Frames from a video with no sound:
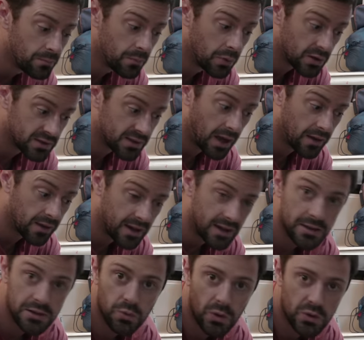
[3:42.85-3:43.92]
put together
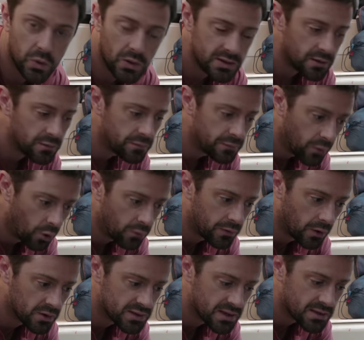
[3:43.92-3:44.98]
into a 24
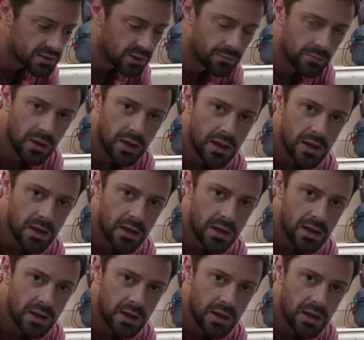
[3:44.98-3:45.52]
volt system.